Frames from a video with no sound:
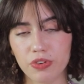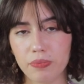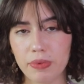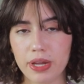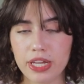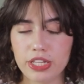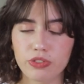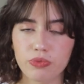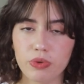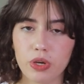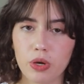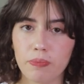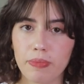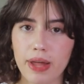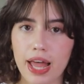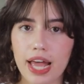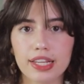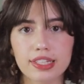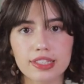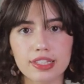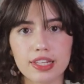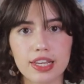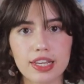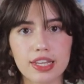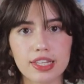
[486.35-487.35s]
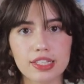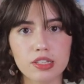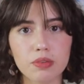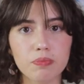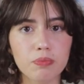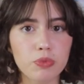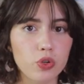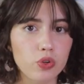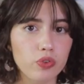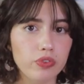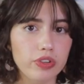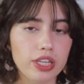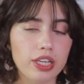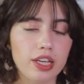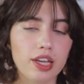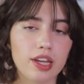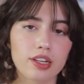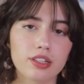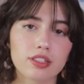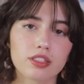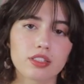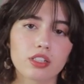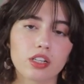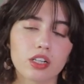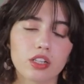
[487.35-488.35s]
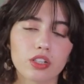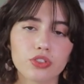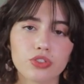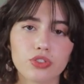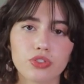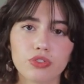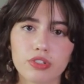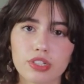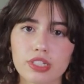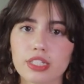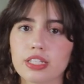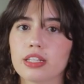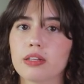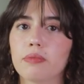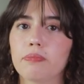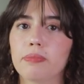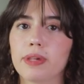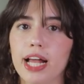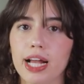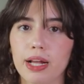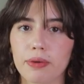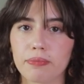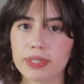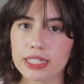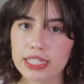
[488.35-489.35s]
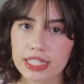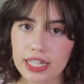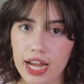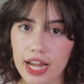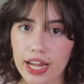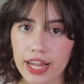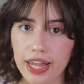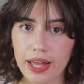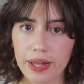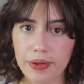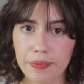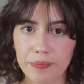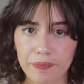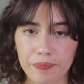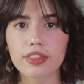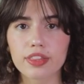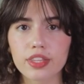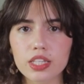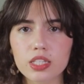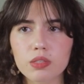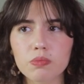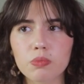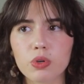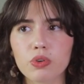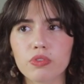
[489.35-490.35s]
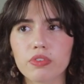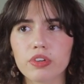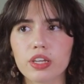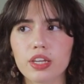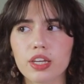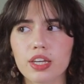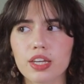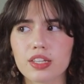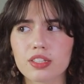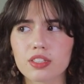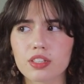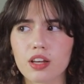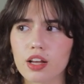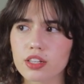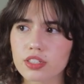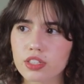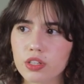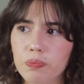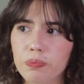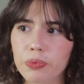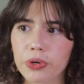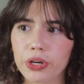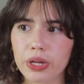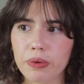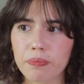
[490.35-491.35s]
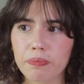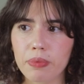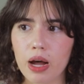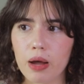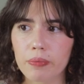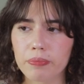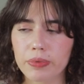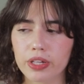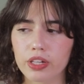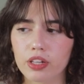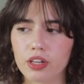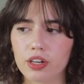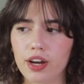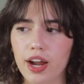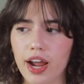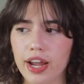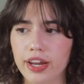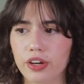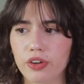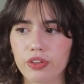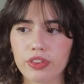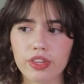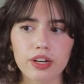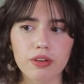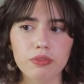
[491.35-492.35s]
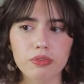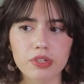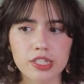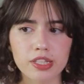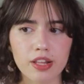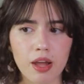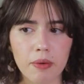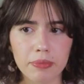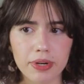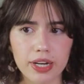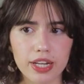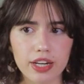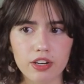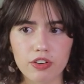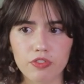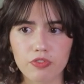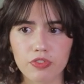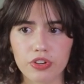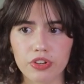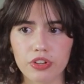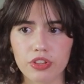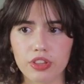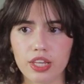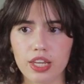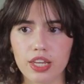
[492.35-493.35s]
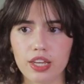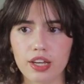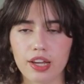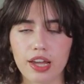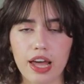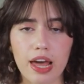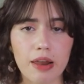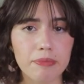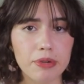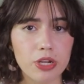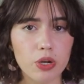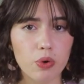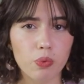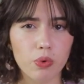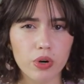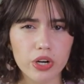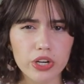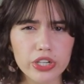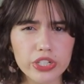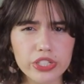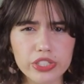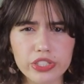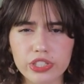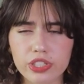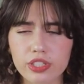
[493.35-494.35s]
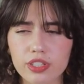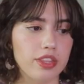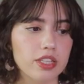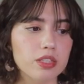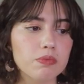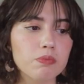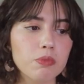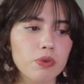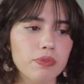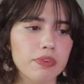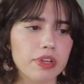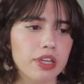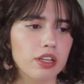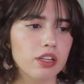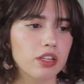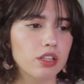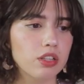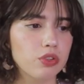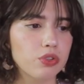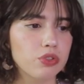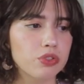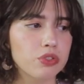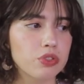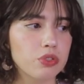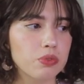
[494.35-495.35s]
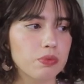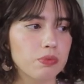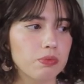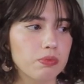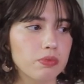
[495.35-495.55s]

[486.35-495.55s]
from H B O Max is a movie, and it's called Judas and the Black Messiah. This movie is also pretty popular. I know that it was nominated for the Academy Awards. This movie includes